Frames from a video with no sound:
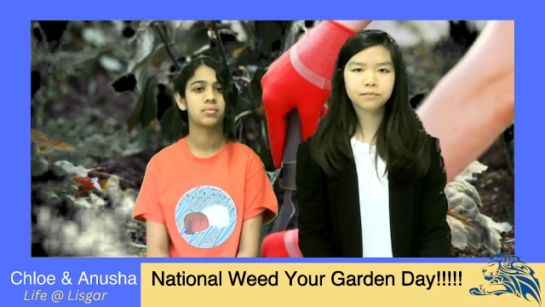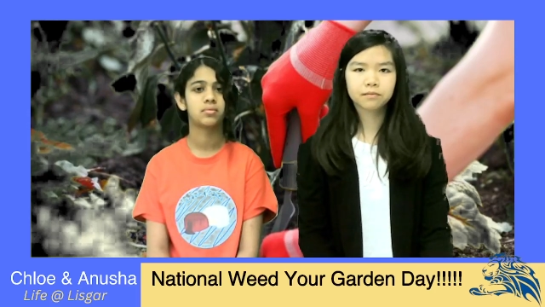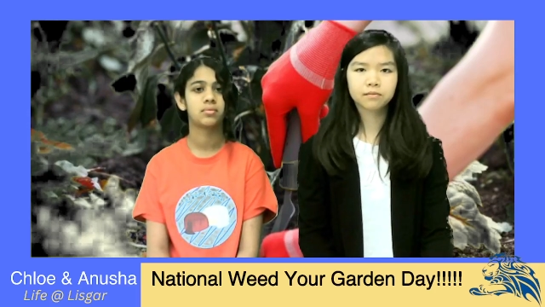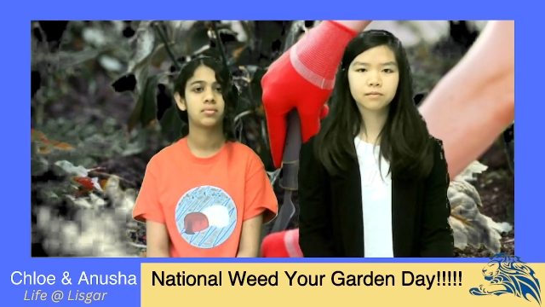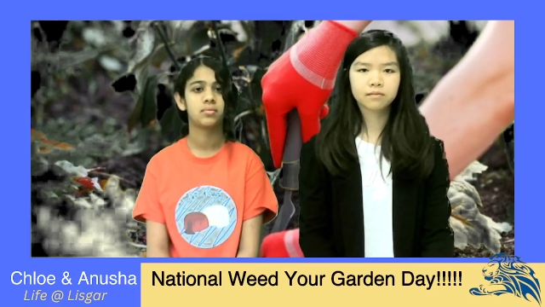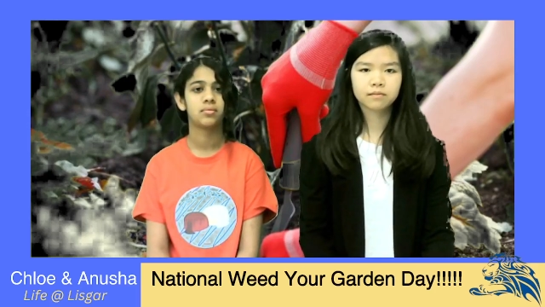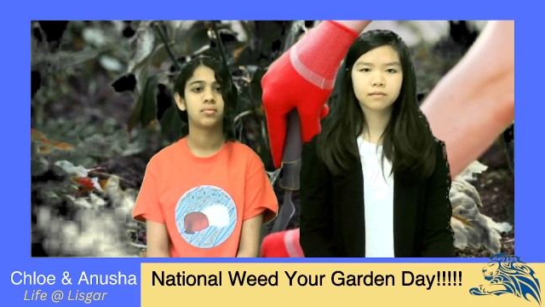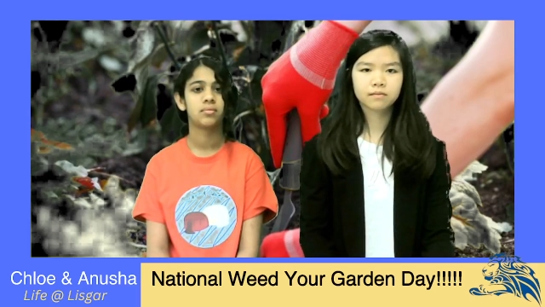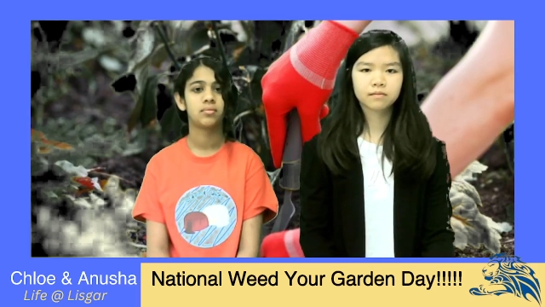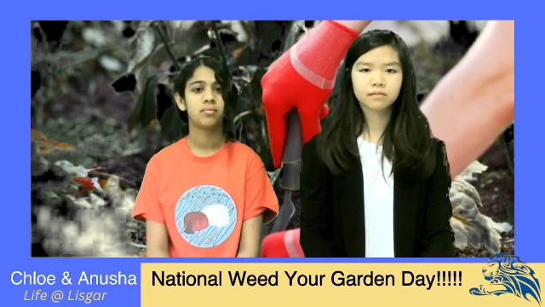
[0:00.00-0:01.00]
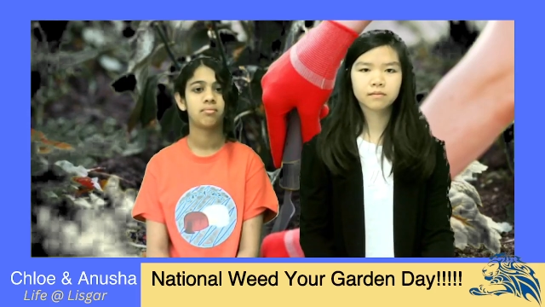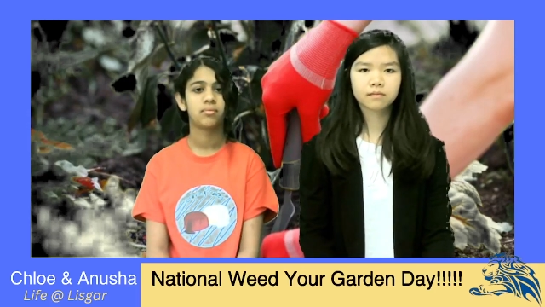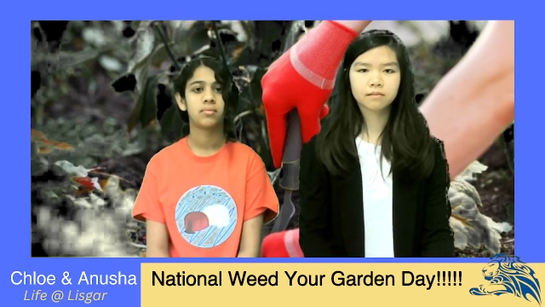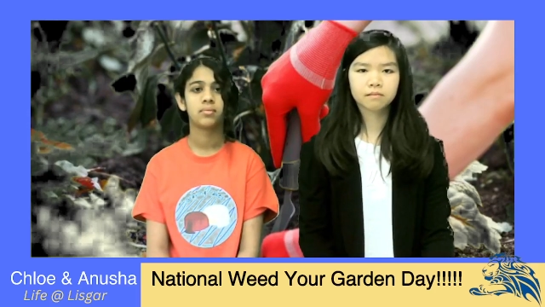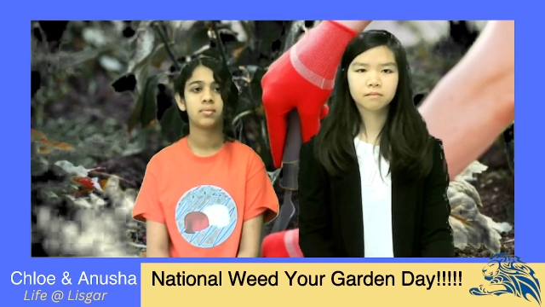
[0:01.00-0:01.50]

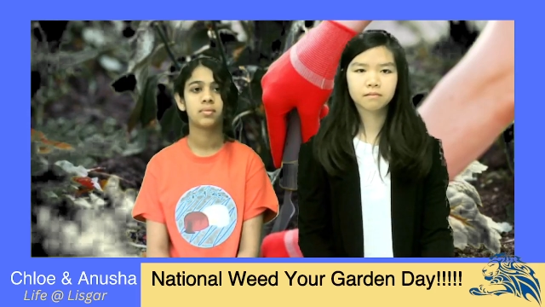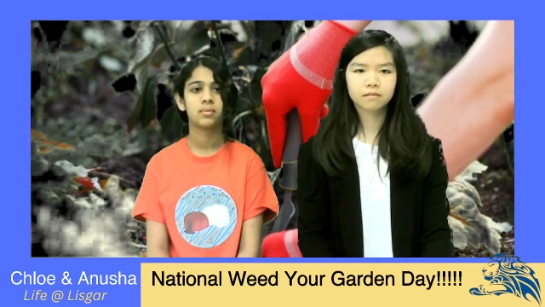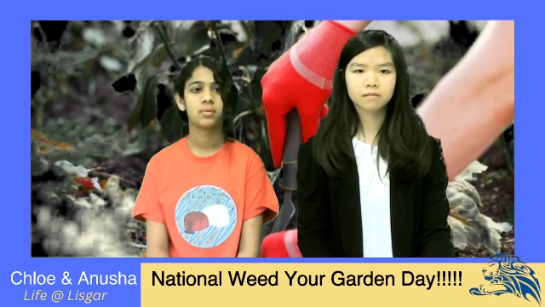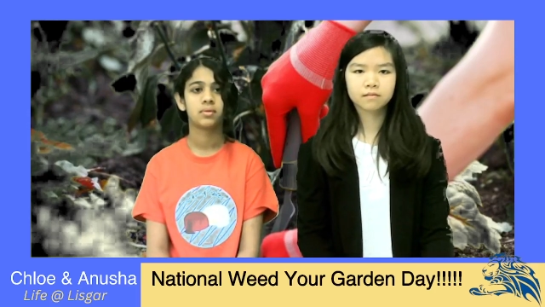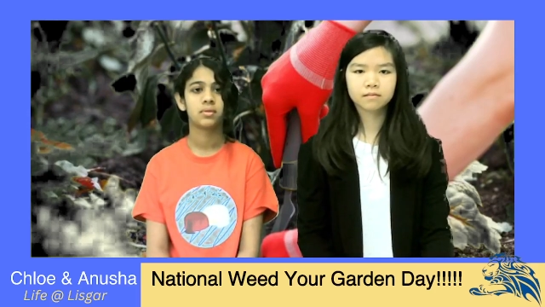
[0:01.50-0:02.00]
(silence)